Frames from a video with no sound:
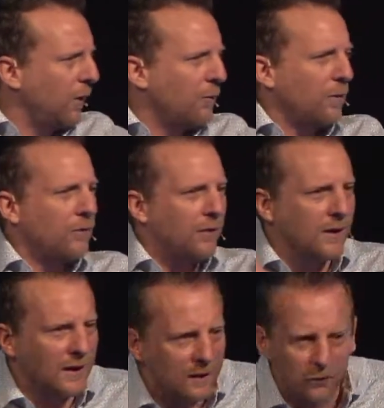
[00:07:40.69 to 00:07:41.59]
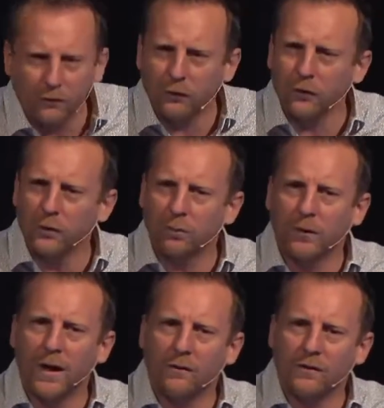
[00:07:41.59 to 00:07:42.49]
whether it's an internal
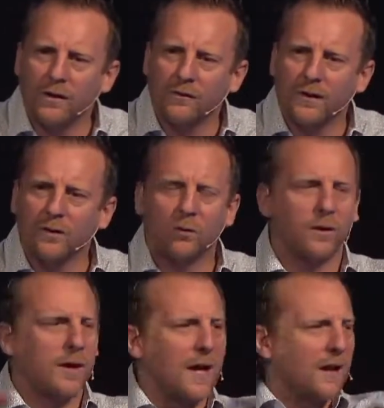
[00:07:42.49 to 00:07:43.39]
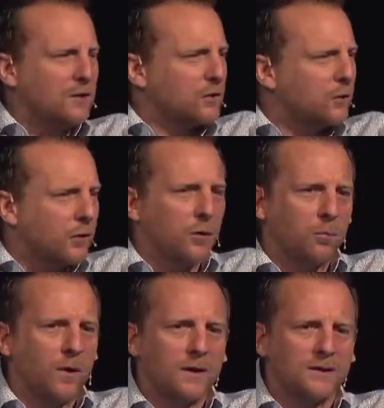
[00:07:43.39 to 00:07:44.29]
processing or an external
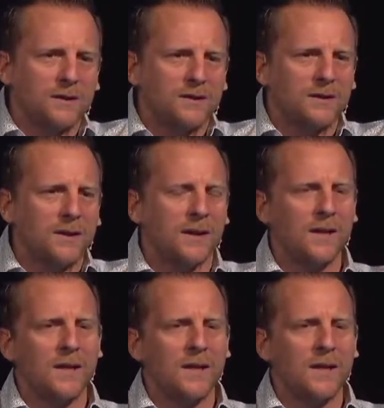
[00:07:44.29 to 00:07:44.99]
processing,